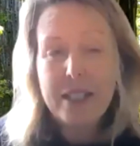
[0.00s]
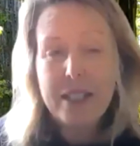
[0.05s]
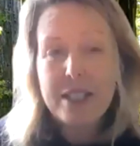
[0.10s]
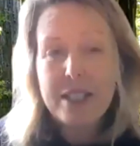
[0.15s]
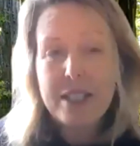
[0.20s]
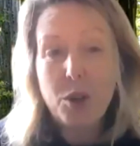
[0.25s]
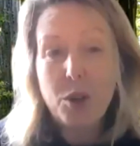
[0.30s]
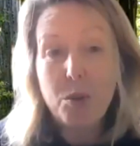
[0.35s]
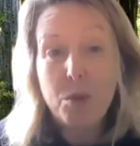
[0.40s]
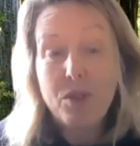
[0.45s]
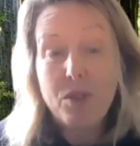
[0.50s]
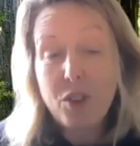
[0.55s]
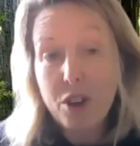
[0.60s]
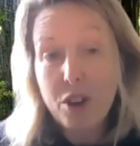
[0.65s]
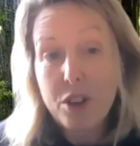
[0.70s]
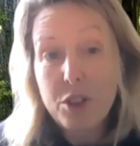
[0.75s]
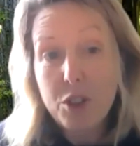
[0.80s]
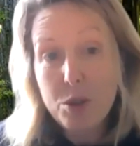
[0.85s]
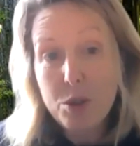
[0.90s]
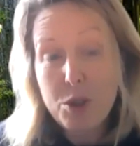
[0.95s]
So we've
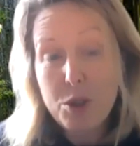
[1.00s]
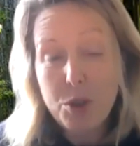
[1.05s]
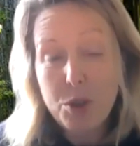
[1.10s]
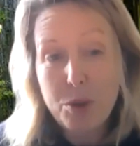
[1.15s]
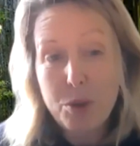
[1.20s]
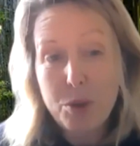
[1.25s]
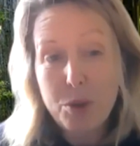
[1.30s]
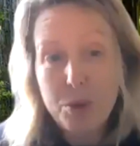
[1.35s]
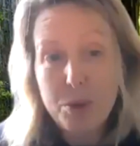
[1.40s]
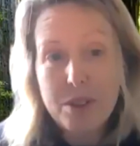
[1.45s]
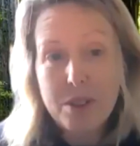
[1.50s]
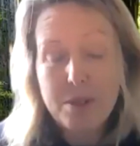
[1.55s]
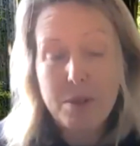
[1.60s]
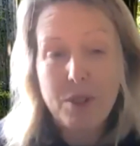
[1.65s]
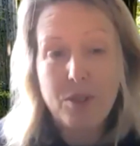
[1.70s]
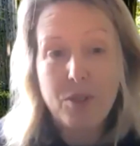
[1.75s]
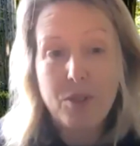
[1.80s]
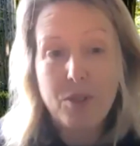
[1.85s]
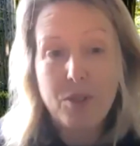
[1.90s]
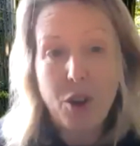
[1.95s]
got new tools,
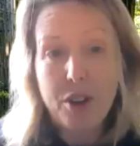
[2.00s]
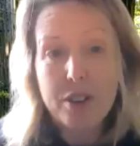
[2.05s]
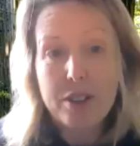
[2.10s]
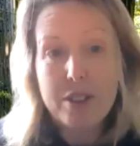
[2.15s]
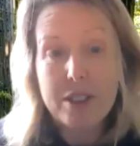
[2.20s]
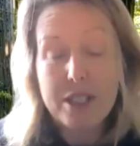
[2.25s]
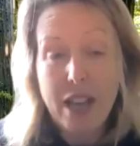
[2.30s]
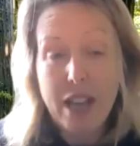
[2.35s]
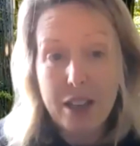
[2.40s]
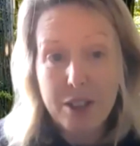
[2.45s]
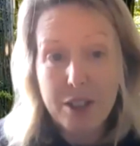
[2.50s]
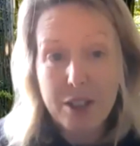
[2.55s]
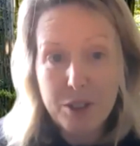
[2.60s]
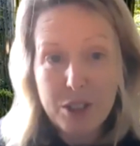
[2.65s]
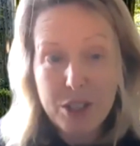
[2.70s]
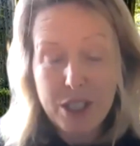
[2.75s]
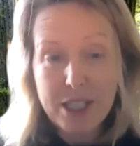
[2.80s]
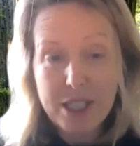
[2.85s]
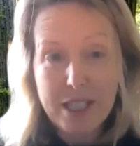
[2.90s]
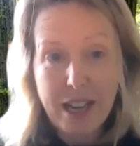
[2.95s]
we've got the
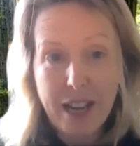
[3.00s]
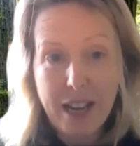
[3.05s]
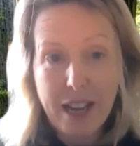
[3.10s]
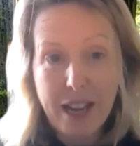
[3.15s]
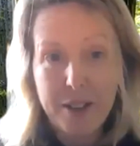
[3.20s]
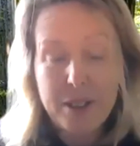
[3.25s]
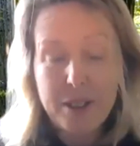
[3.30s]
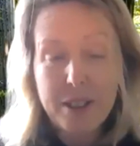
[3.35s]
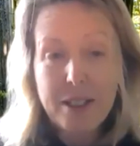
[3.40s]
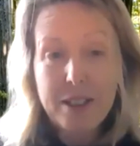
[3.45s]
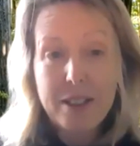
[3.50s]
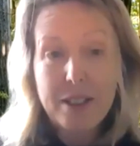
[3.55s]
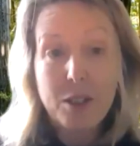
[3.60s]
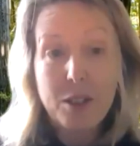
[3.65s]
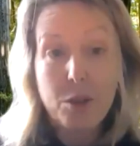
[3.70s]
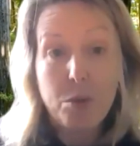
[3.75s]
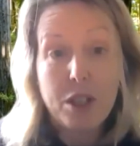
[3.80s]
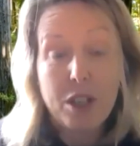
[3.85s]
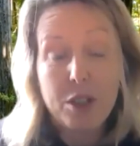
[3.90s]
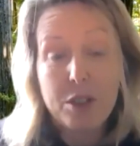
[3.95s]
technologies now
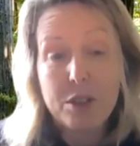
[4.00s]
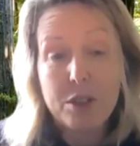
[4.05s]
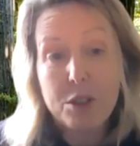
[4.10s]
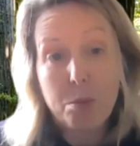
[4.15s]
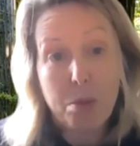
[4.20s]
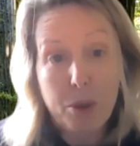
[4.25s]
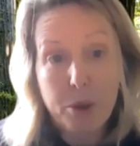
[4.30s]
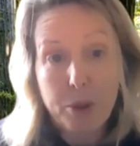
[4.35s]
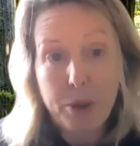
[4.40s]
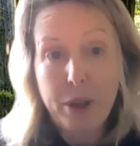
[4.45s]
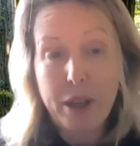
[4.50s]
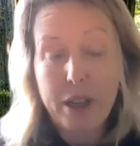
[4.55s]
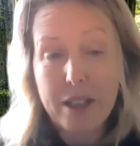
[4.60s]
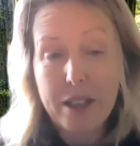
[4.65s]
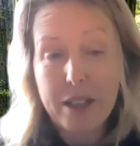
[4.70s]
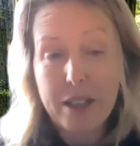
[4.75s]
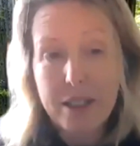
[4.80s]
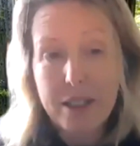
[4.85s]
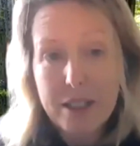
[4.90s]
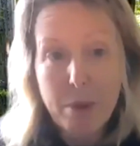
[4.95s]
that we can deploy
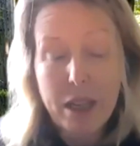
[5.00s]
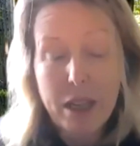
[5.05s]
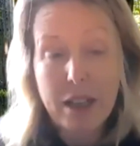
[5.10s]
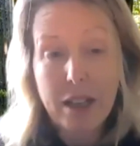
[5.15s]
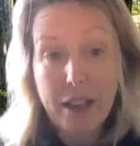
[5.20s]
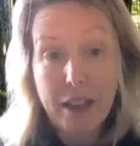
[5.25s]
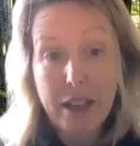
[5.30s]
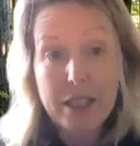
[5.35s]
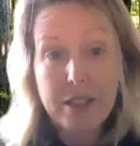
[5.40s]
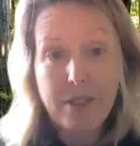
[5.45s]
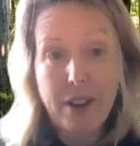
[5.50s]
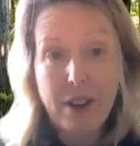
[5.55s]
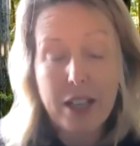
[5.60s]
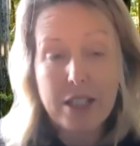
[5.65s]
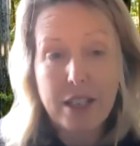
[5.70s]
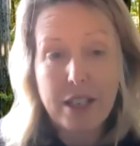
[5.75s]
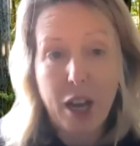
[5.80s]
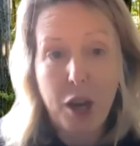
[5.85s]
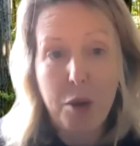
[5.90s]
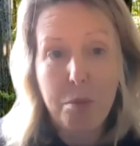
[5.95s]
to make collective
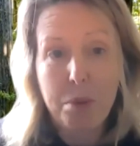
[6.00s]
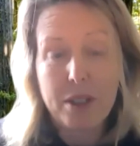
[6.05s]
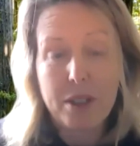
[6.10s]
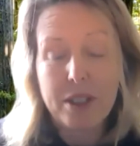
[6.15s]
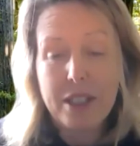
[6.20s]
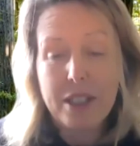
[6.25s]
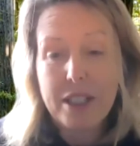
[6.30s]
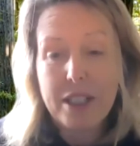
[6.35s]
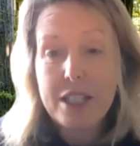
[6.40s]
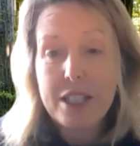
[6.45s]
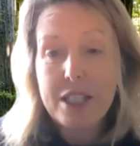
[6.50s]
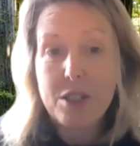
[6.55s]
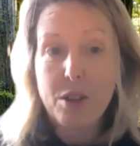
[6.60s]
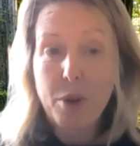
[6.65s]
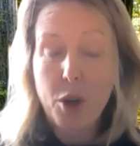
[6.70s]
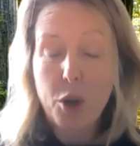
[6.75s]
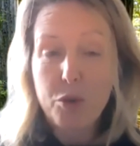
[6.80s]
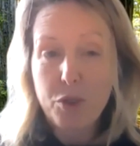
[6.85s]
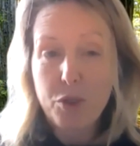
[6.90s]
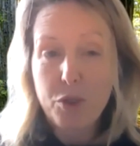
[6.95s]
action happen. So I'm
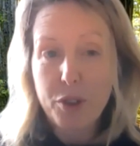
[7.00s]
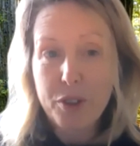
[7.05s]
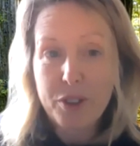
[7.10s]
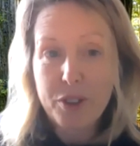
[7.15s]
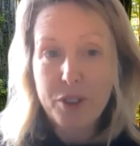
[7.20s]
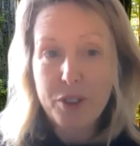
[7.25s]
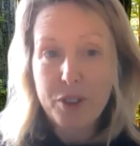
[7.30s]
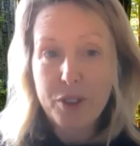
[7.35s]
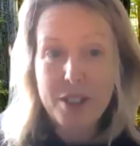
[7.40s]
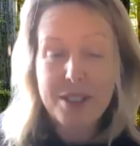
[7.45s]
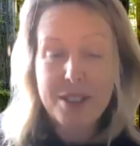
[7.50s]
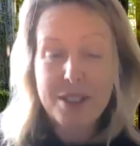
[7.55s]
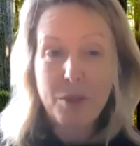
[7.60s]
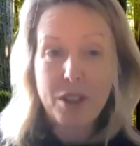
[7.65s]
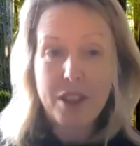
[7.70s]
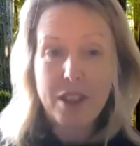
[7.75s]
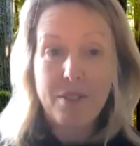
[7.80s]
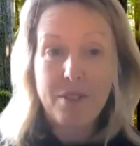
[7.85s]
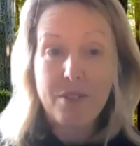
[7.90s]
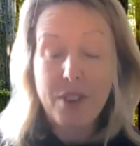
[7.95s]
hopeful that
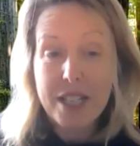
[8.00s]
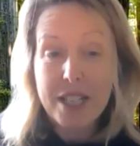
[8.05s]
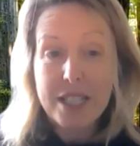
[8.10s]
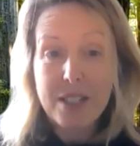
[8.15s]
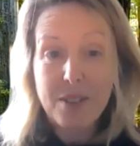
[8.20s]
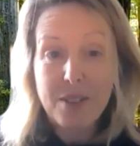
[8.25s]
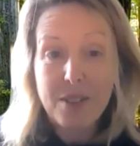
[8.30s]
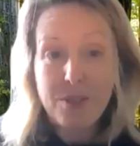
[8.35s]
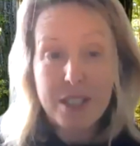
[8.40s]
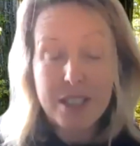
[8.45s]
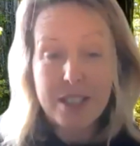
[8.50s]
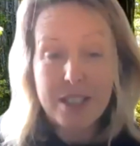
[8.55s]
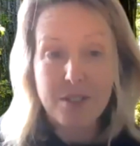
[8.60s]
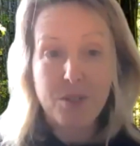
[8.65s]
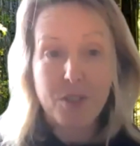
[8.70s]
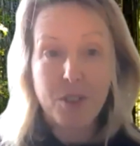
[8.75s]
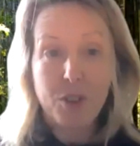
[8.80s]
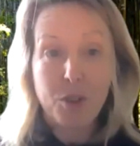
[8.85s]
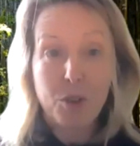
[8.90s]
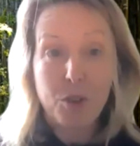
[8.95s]
with the inventiveness of
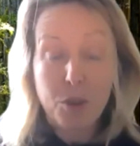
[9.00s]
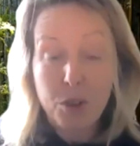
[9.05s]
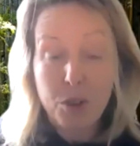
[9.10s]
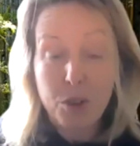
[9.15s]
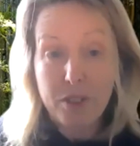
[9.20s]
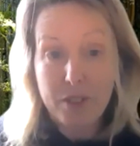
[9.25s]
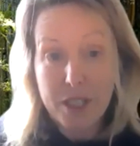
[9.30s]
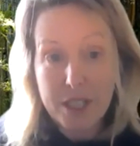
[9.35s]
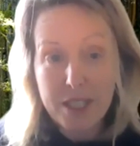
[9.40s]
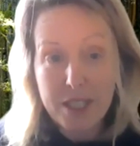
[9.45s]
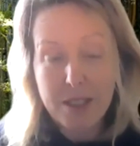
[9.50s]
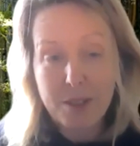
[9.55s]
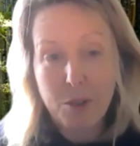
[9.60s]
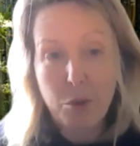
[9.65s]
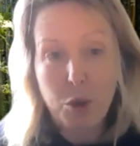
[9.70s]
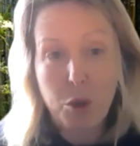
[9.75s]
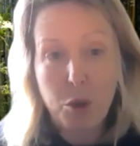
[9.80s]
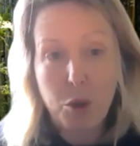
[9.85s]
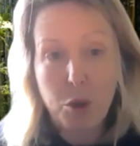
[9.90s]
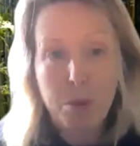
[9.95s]
all of us,
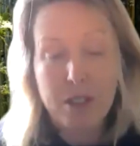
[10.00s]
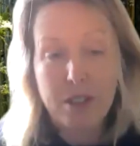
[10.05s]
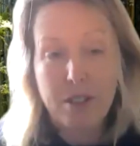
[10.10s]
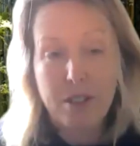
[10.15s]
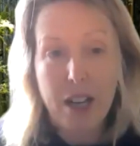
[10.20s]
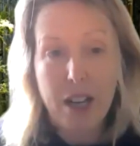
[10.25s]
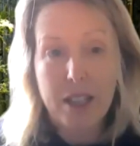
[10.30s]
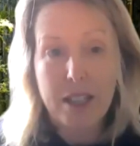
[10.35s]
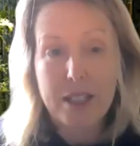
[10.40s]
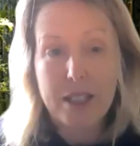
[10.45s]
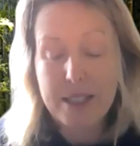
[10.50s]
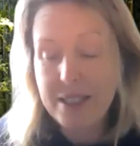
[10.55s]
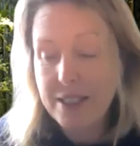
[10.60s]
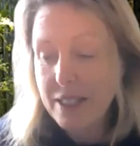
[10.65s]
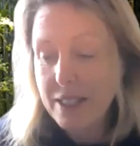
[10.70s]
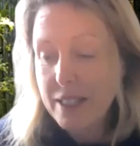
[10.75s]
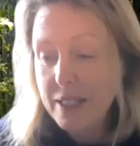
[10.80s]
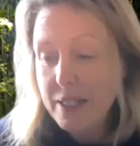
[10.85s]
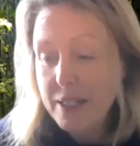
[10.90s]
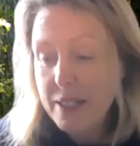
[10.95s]
we'll be able to crack this.
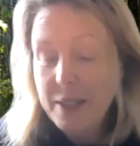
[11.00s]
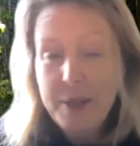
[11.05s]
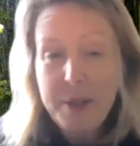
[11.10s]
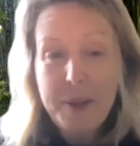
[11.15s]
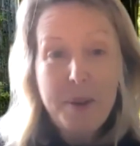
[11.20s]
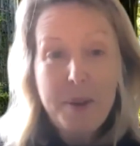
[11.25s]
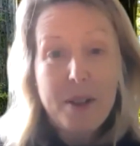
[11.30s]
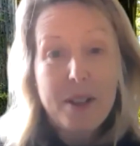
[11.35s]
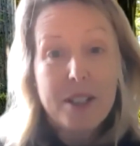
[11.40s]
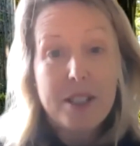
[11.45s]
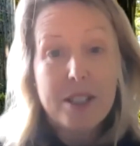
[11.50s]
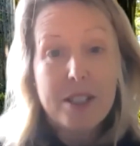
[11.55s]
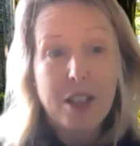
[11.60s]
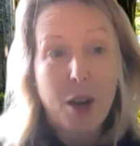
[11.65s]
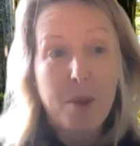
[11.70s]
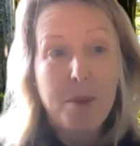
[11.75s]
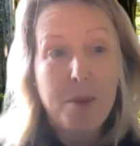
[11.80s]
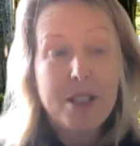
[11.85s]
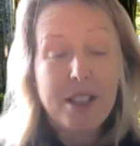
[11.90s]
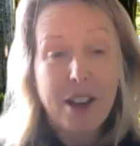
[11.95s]

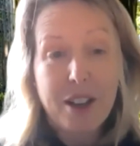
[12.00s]
Charmy's